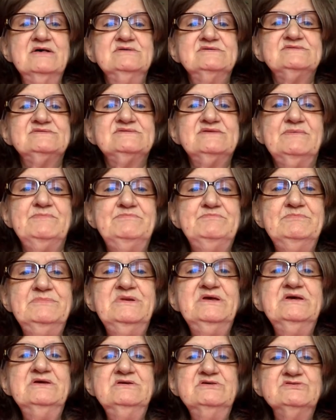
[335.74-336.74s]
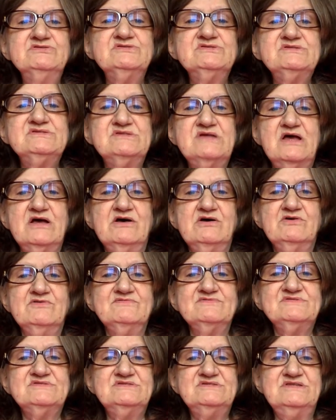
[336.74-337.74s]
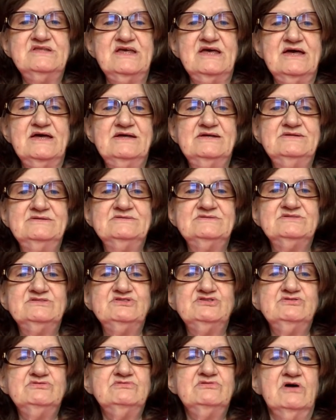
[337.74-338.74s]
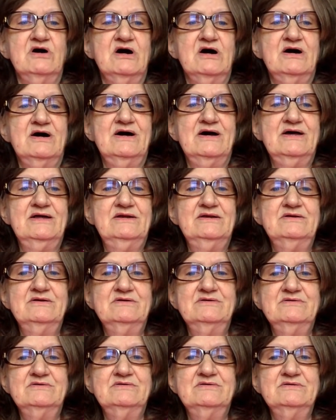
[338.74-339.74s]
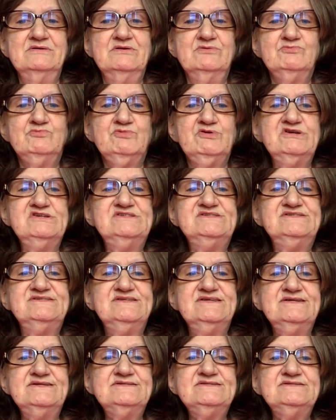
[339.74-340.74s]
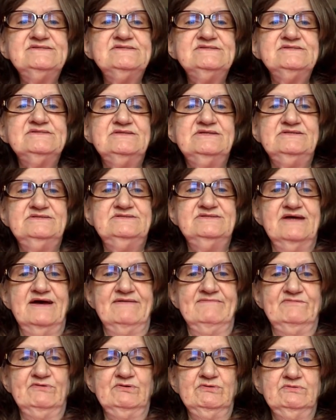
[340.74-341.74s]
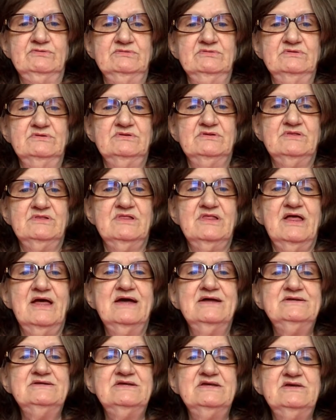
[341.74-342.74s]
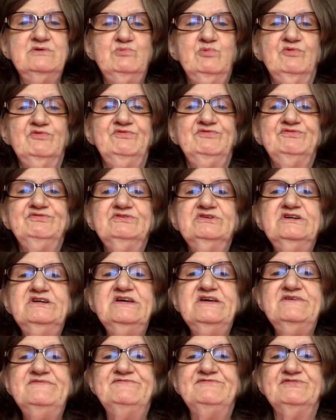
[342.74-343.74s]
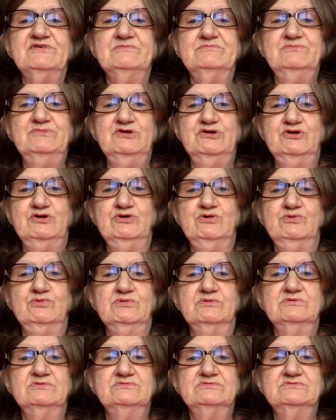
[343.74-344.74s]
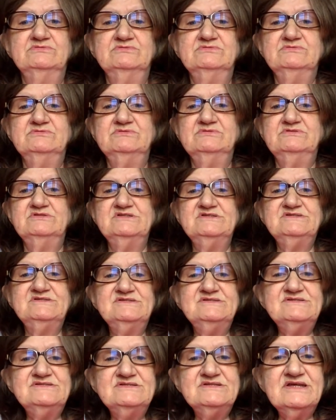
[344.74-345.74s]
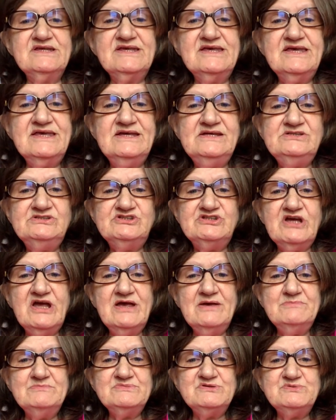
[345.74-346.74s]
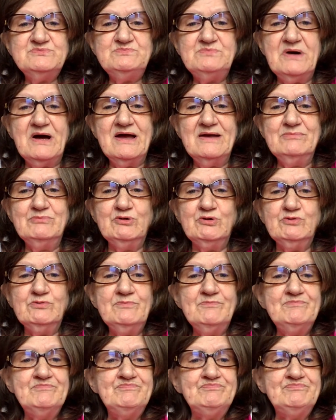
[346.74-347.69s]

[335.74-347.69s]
Submit yourselves then to God, resist the devil, and he will flee from you. This is the King James Bible